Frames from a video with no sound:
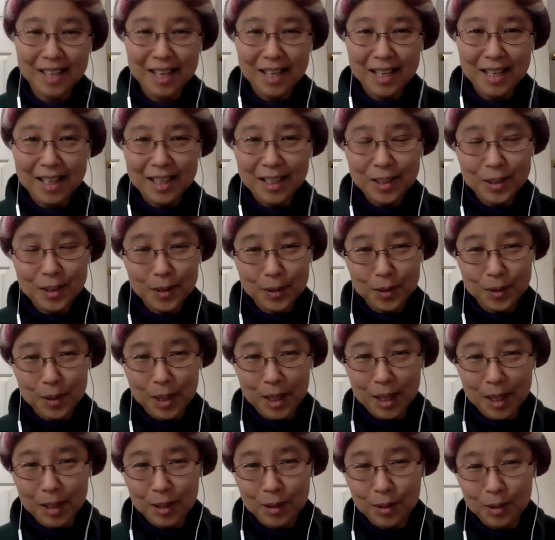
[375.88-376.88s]
So
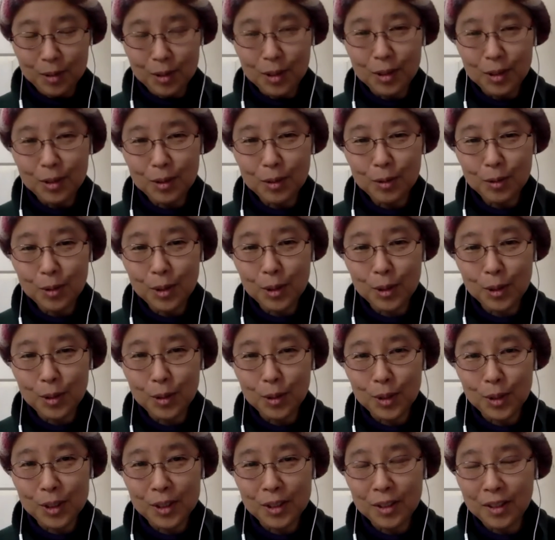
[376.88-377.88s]
now we are
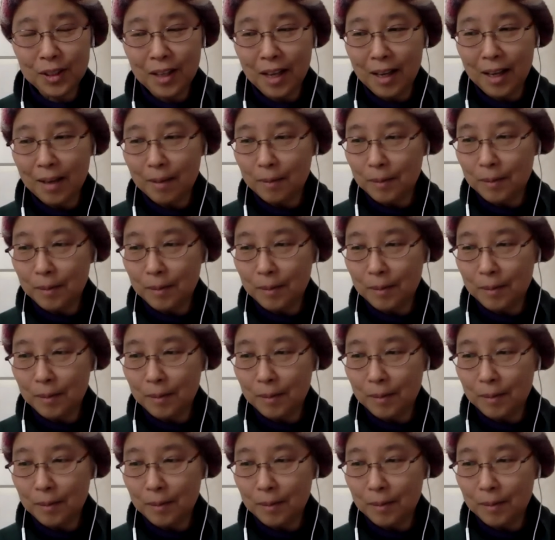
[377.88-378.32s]
going to have